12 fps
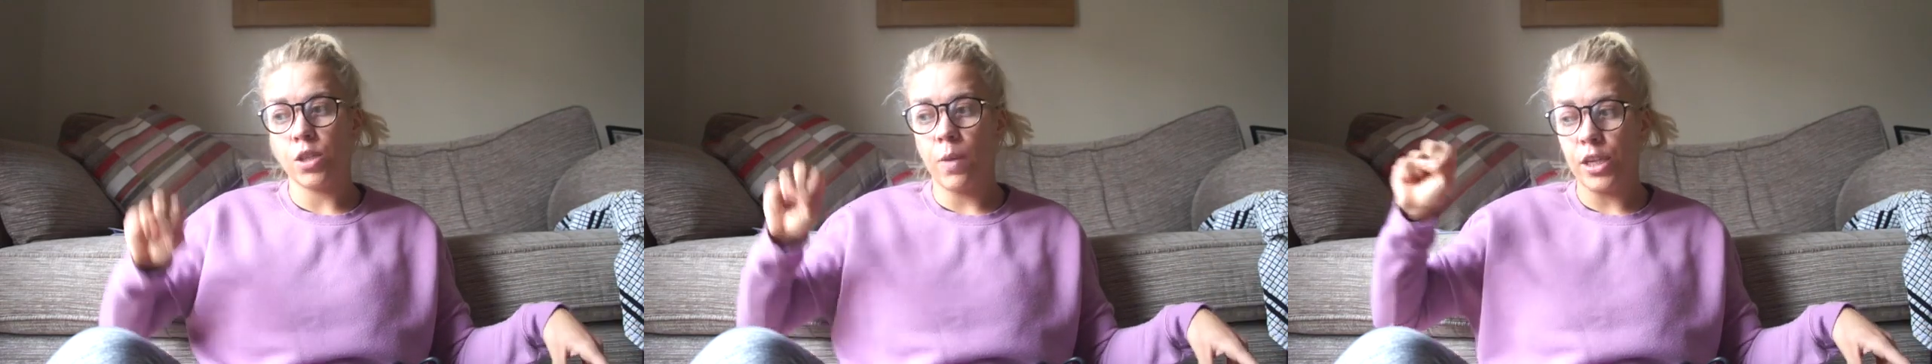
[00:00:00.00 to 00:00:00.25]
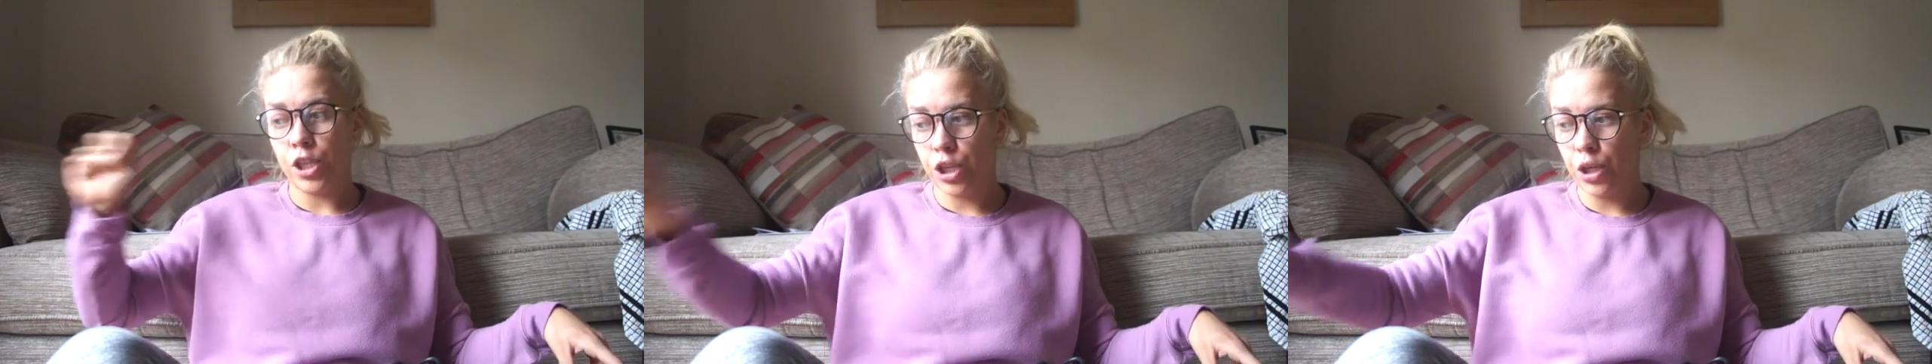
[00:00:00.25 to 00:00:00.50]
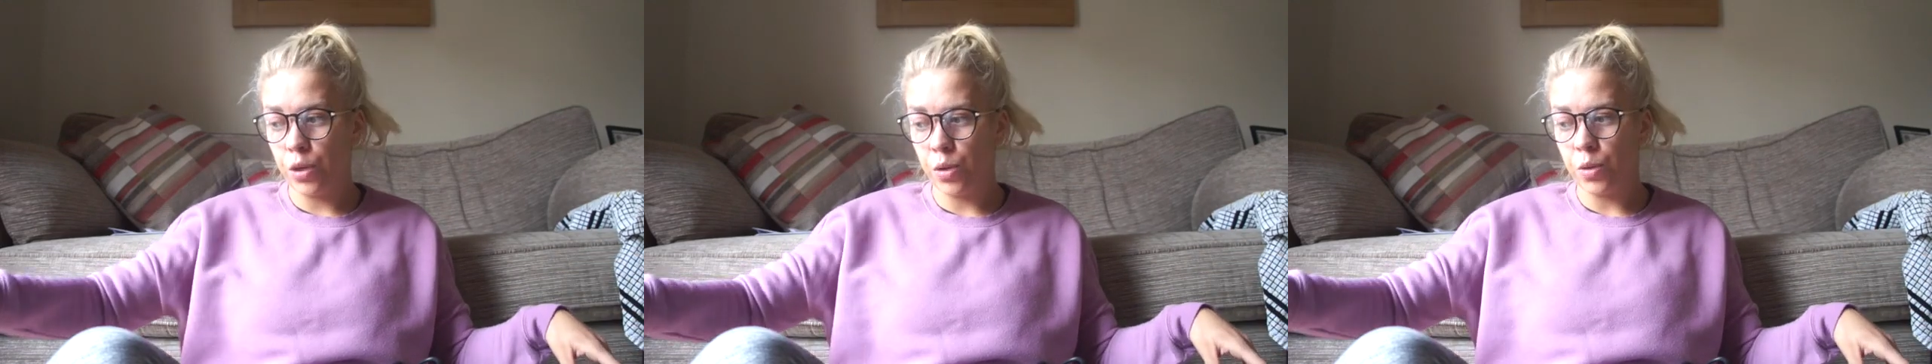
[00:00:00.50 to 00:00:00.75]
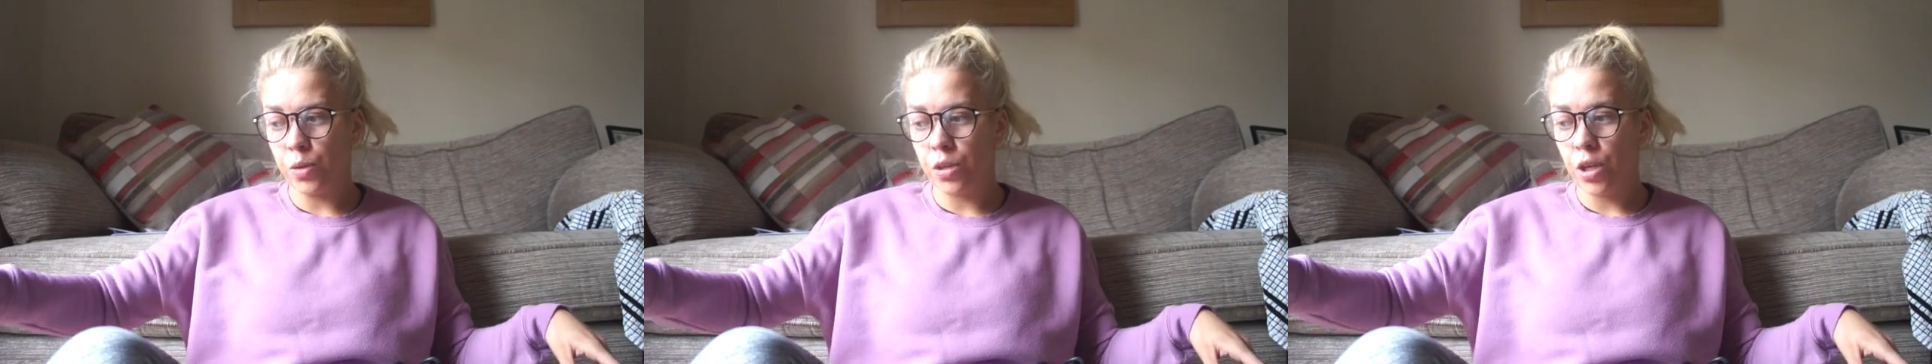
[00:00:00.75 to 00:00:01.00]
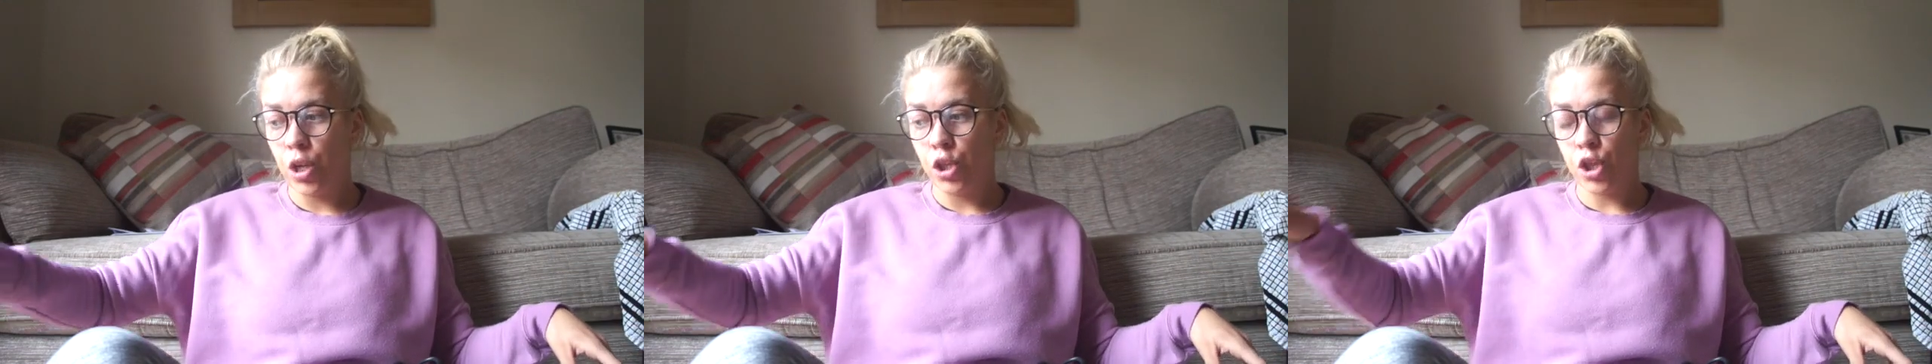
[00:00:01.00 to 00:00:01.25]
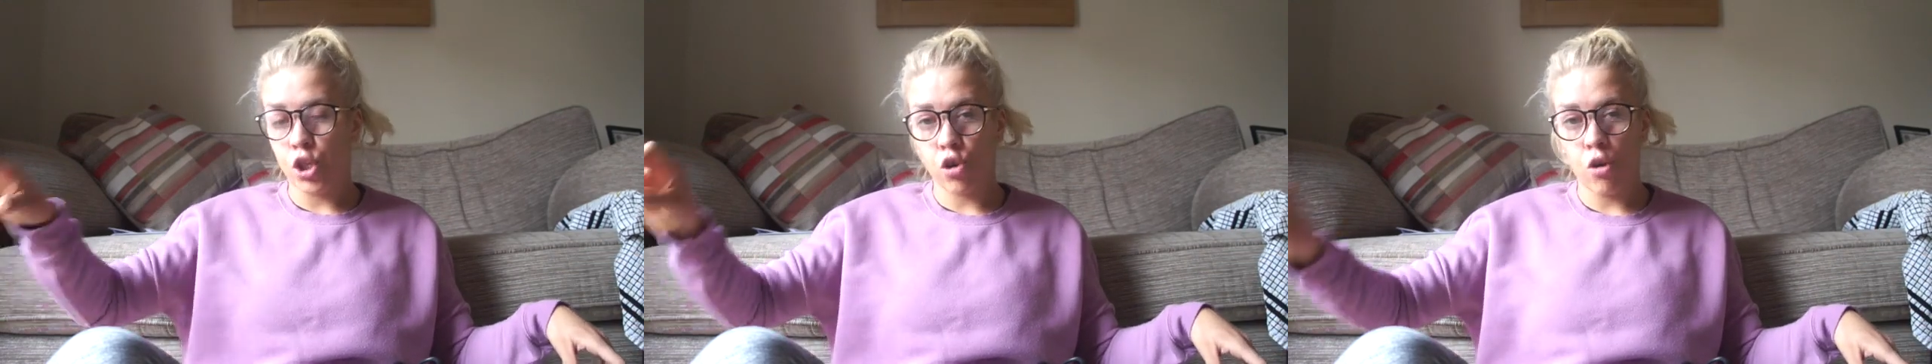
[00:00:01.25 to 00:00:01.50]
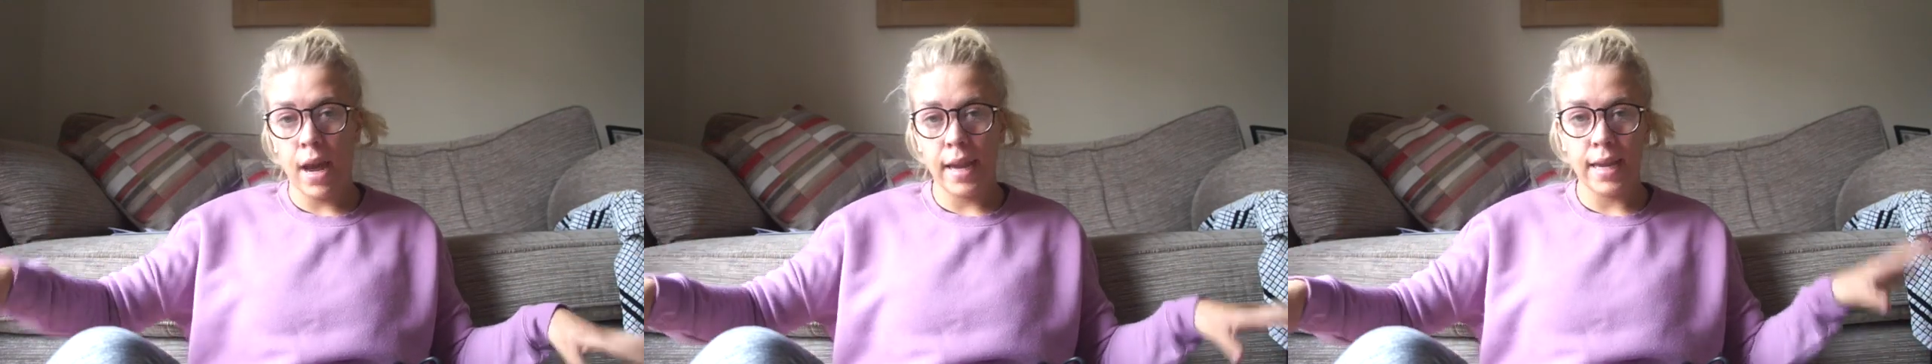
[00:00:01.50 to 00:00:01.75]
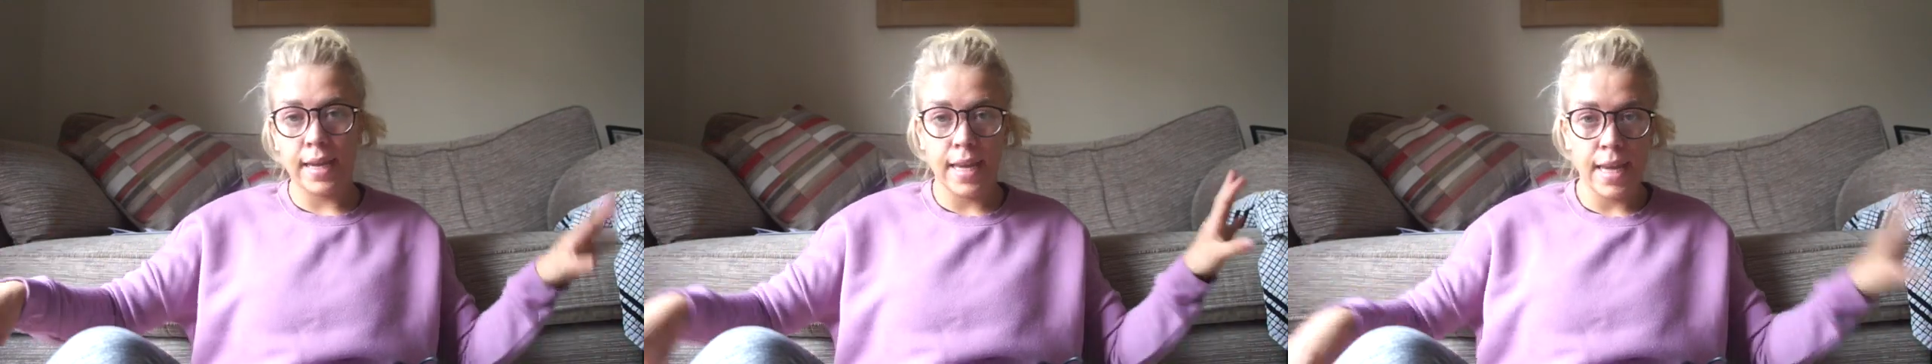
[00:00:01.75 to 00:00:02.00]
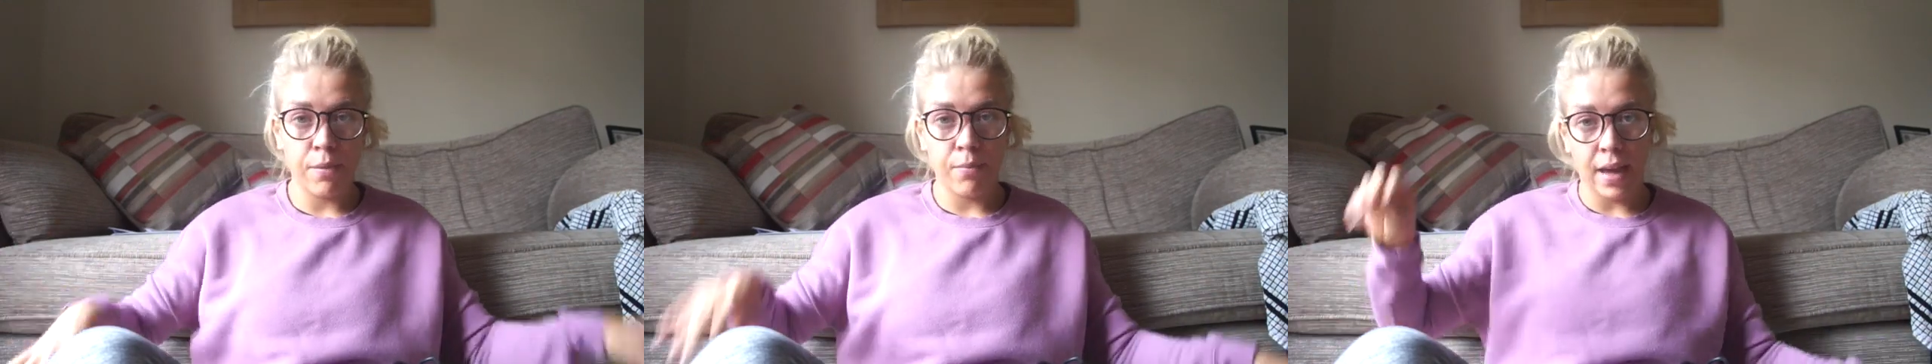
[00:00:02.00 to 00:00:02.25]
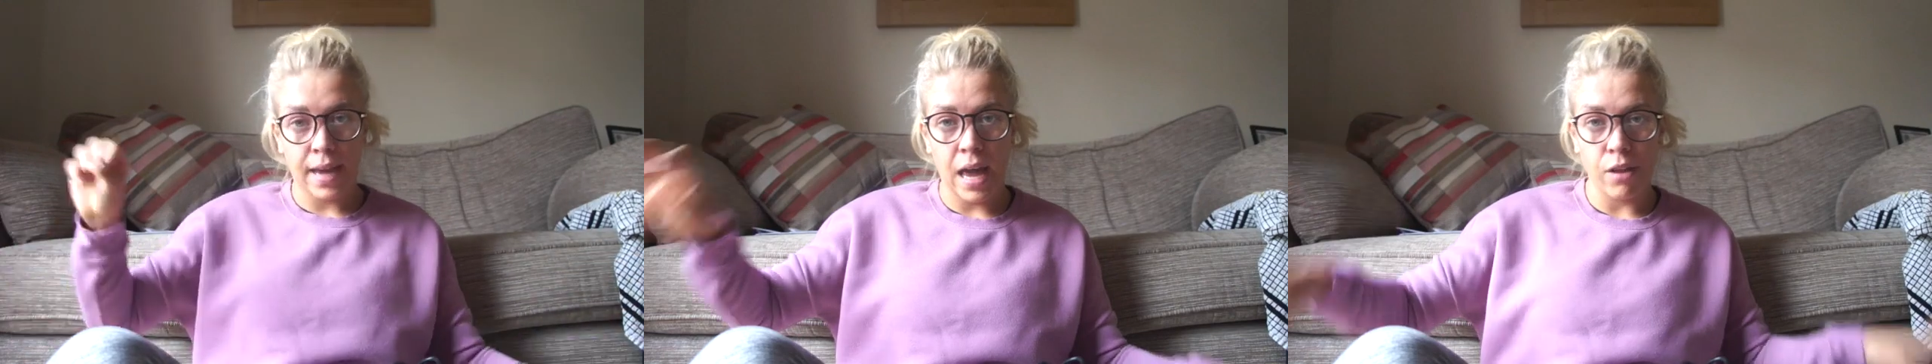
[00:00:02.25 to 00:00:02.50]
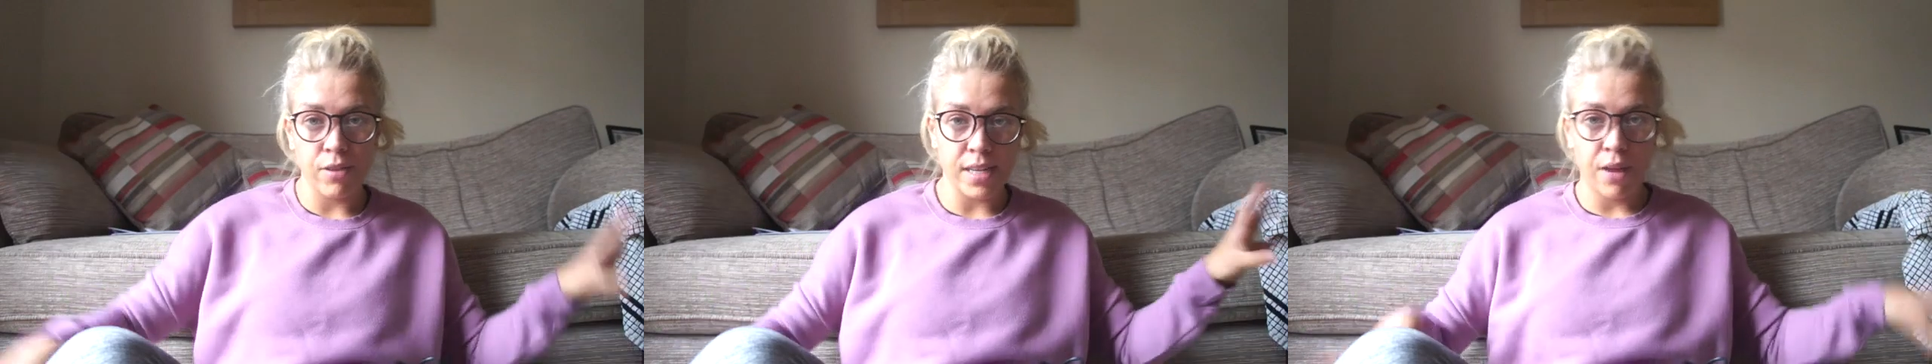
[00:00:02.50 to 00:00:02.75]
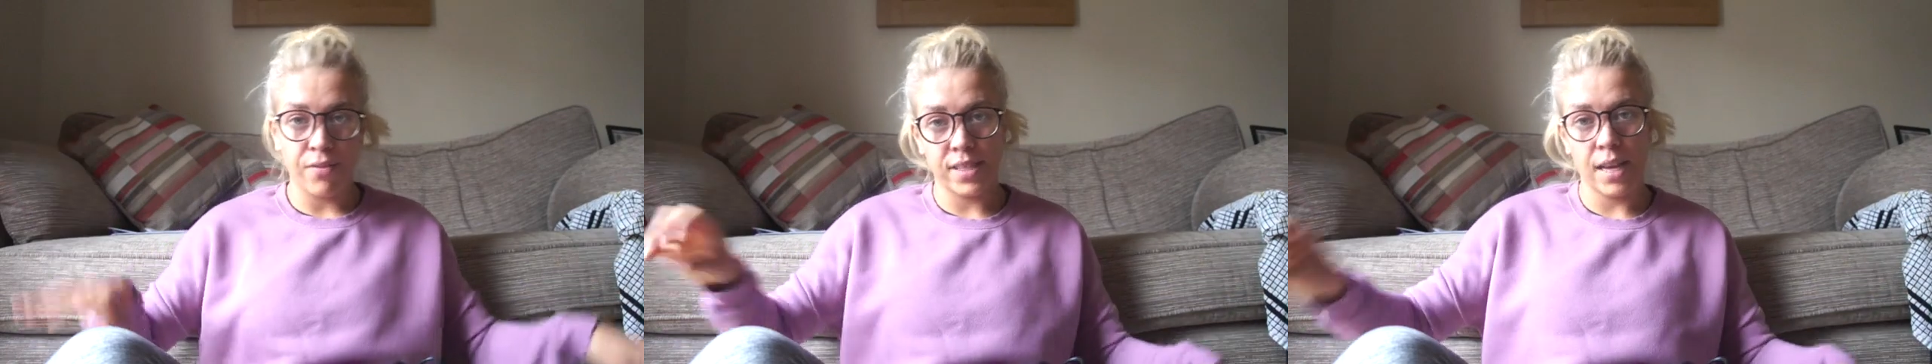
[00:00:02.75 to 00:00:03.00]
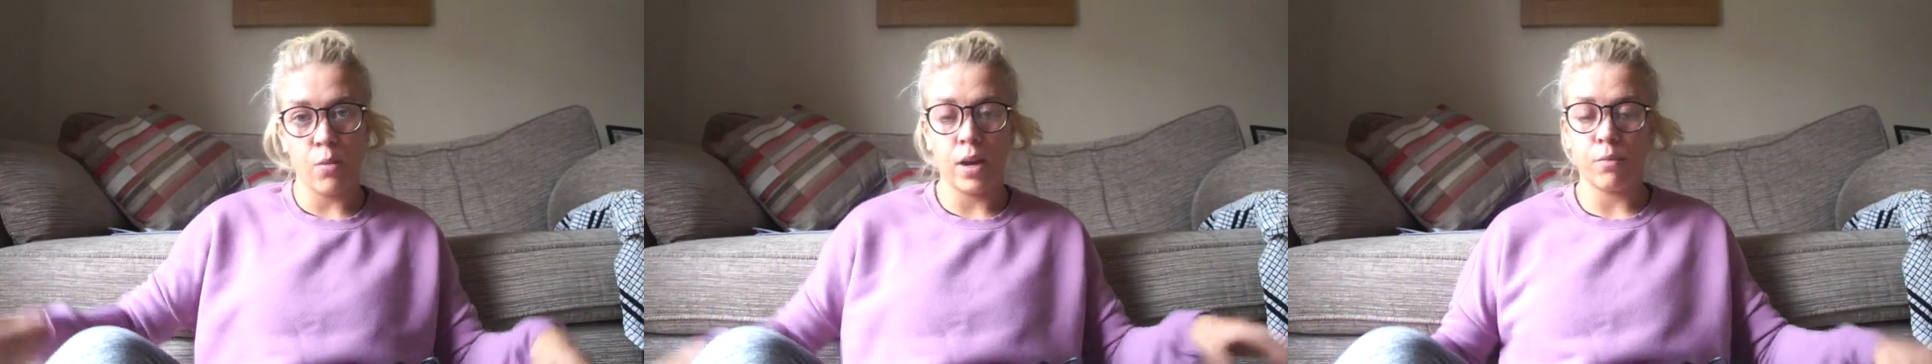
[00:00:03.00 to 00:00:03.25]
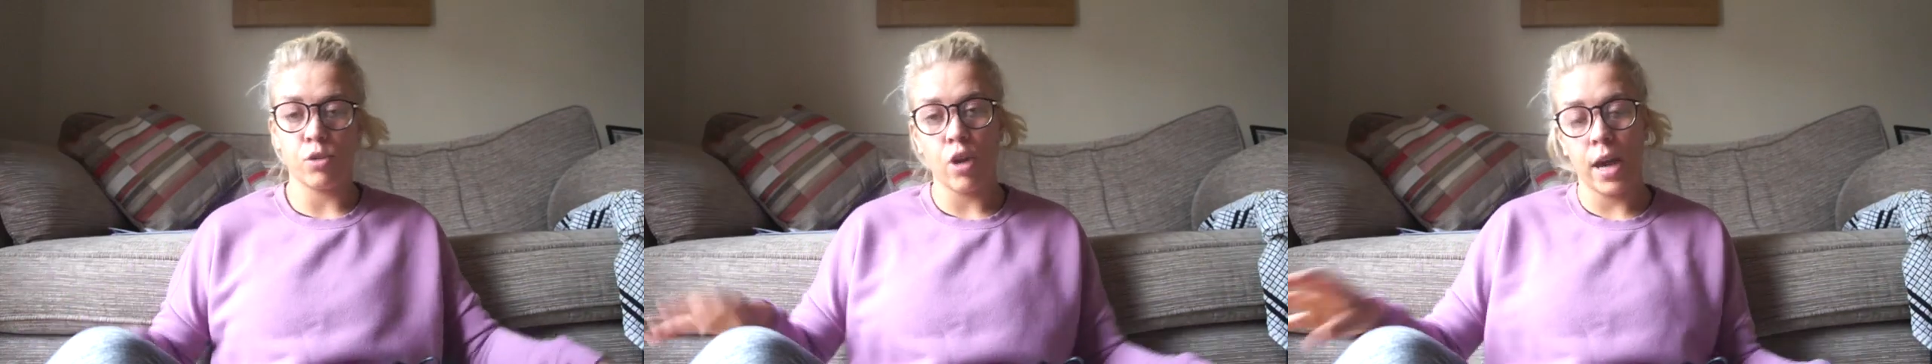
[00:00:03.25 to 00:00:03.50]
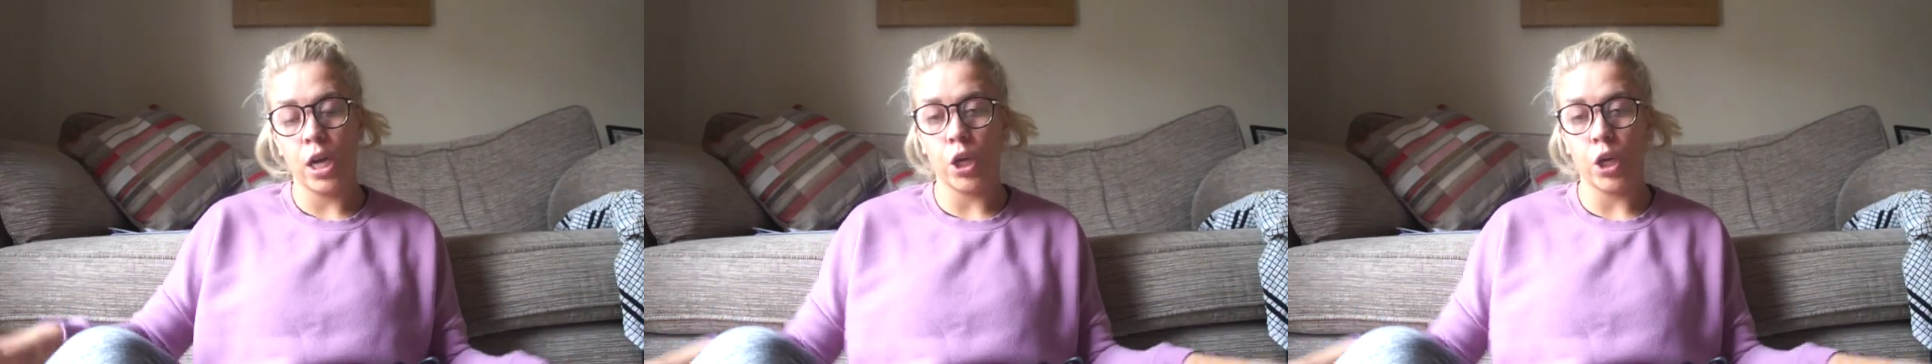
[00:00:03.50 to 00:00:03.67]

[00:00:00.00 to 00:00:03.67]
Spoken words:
so I choose to try and keep that calorie deficit when I'm trying